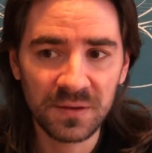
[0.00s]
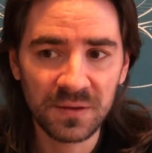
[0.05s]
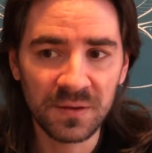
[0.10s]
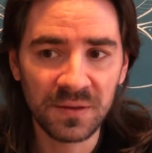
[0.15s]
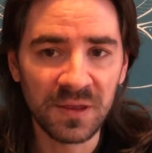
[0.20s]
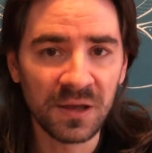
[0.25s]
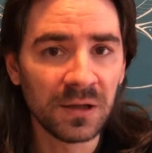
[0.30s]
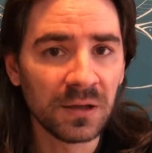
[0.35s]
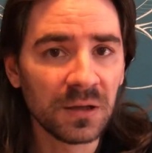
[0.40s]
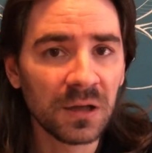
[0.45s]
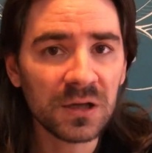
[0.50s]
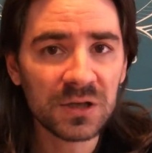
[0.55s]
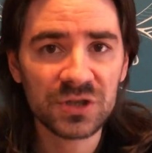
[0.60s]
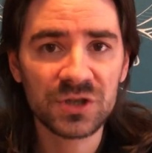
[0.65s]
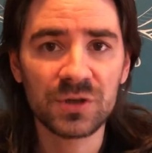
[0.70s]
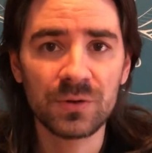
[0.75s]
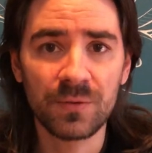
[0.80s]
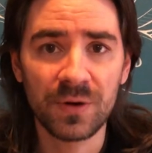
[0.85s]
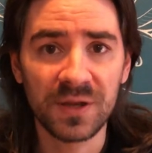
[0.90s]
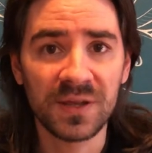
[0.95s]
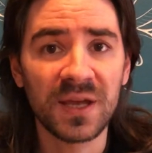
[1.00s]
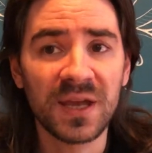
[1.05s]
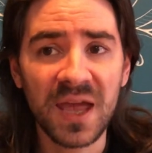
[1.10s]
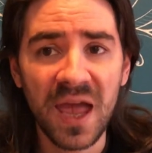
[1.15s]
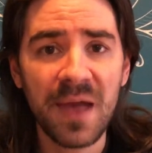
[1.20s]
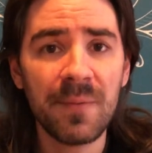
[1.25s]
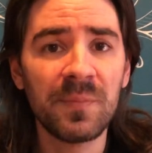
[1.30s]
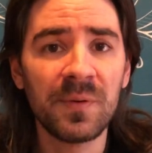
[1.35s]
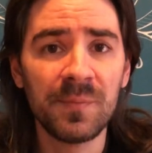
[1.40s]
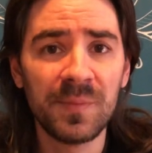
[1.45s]
the luxury, the
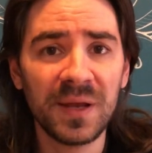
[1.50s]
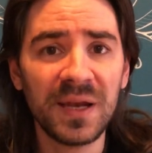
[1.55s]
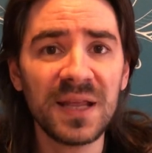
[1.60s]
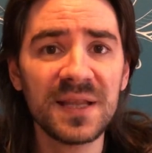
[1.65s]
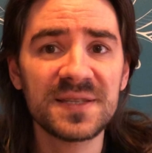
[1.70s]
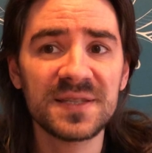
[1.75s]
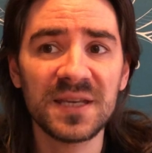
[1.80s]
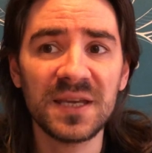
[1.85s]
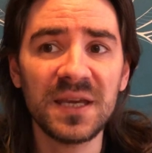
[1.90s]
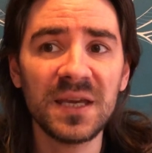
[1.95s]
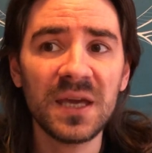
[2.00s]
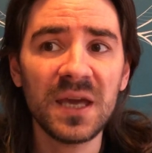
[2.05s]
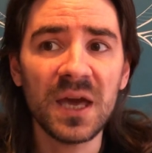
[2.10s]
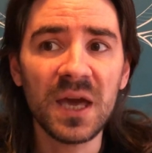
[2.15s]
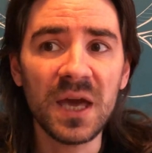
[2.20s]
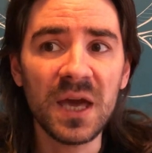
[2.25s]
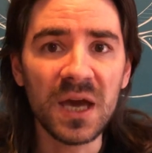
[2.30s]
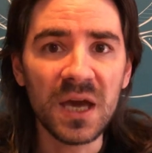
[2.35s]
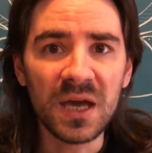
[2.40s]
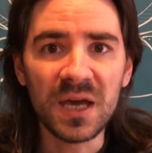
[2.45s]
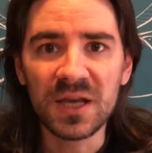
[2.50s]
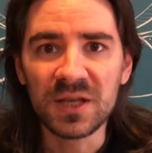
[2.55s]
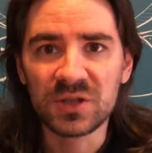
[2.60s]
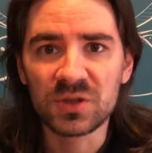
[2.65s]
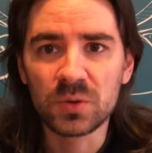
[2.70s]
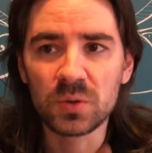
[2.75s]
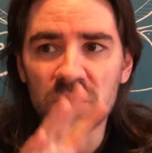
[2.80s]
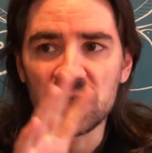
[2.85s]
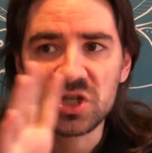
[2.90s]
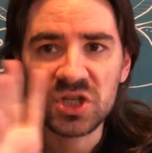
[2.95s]
capability
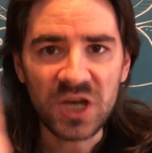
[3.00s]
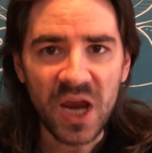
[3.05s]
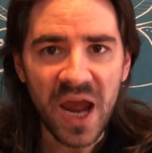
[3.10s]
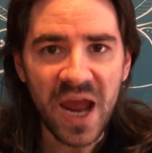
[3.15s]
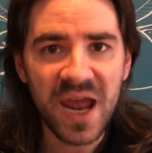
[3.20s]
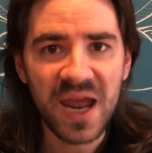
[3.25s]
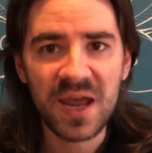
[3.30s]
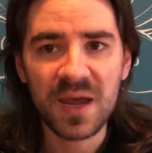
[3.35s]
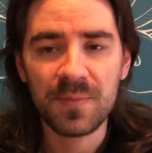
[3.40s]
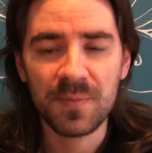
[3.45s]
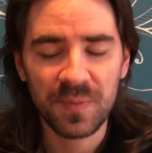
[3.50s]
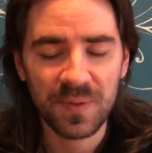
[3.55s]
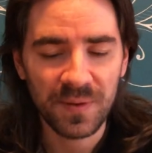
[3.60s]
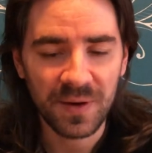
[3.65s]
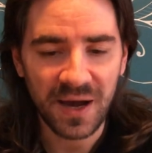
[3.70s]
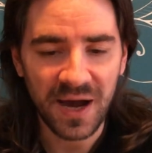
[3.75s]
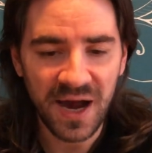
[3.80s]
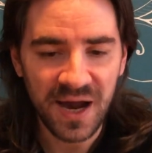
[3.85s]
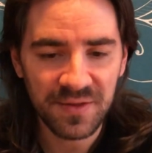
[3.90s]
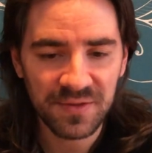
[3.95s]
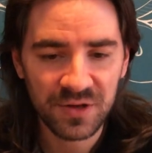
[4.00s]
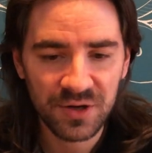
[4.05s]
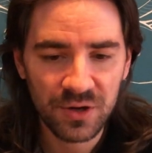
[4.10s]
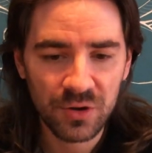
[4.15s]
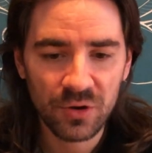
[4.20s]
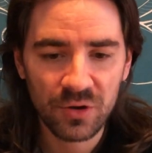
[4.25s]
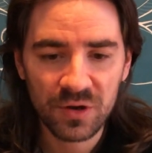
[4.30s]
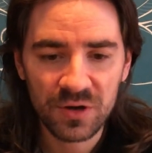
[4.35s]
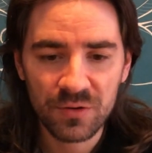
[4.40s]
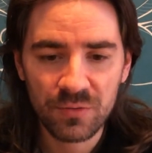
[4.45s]
to shape either
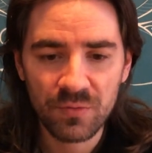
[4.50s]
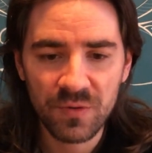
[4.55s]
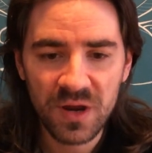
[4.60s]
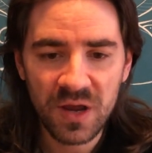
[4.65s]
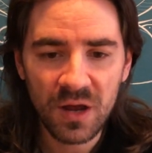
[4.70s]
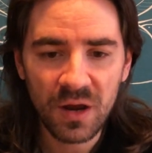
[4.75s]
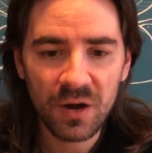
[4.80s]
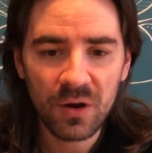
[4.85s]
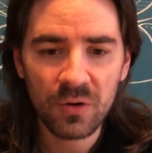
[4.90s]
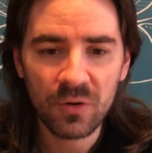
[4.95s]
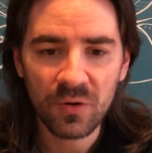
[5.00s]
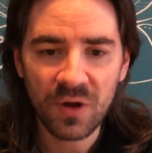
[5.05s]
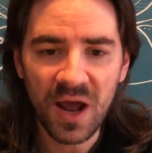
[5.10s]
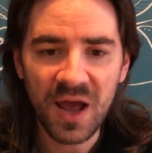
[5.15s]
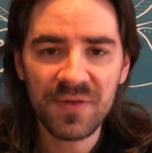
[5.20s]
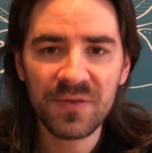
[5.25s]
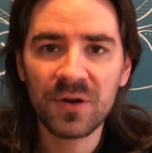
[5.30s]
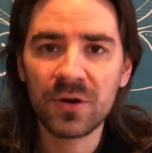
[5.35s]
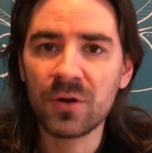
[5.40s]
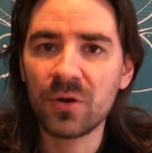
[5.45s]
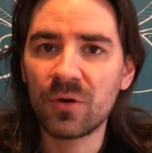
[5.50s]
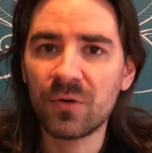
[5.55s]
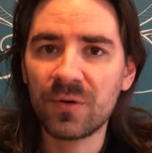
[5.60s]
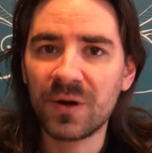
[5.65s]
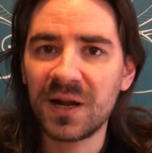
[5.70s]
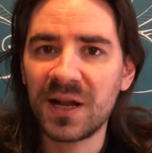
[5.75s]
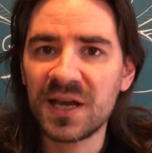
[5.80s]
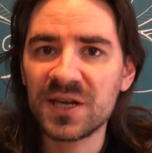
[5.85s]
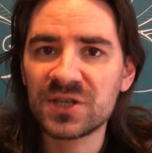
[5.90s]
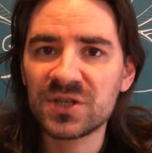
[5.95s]
your career or either your
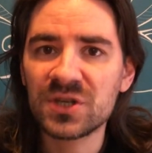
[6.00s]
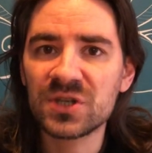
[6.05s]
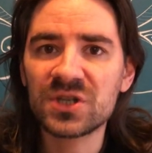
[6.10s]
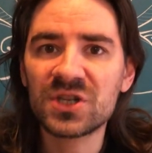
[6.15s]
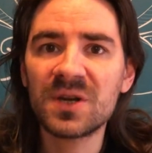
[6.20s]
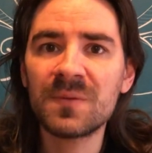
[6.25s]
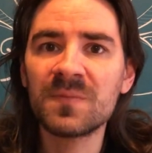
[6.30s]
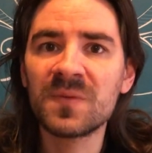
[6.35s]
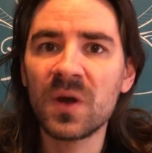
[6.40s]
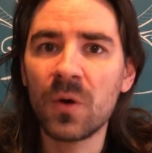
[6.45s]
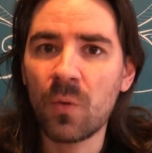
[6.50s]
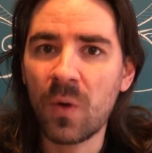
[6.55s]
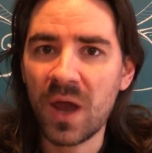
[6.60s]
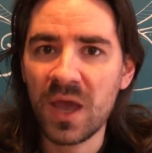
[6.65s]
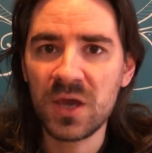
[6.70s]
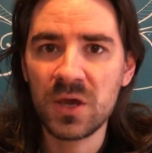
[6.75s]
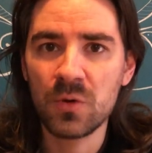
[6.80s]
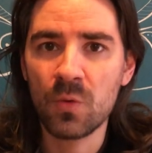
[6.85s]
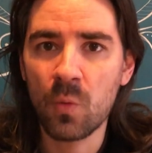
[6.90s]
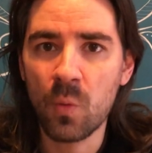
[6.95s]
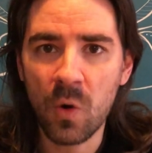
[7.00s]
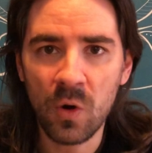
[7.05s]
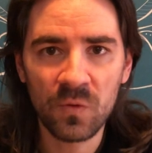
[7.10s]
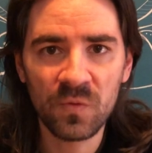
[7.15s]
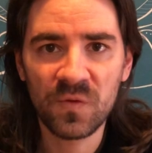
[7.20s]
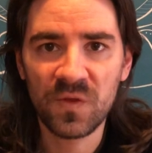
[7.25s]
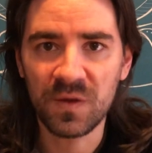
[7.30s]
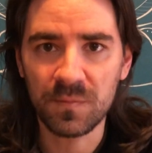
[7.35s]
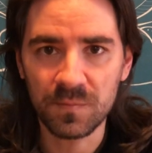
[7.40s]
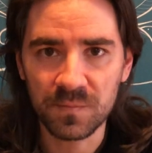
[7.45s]
relationship the way you
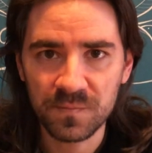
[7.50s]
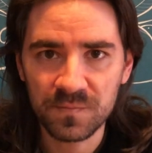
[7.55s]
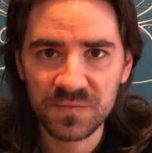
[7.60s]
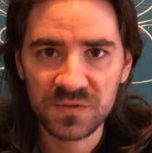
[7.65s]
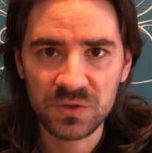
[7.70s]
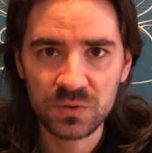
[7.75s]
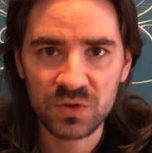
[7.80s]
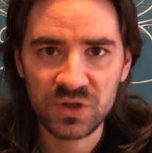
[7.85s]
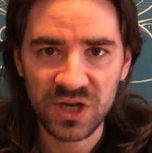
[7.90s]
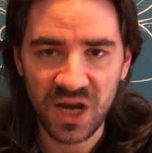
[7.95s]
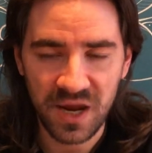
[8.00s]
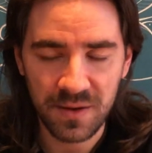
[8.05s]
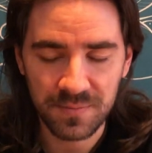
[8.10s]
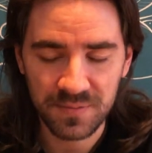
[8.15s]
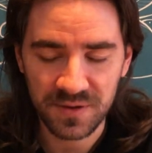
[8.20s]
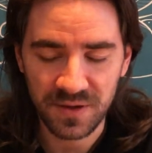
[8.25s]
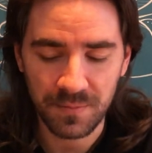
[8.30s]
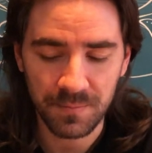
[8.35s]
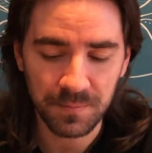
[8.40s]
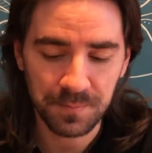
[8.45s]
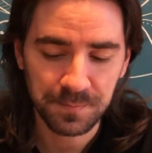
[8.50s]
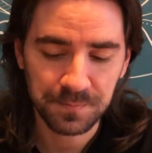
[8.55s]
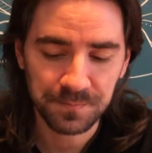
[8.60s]
want them to shape them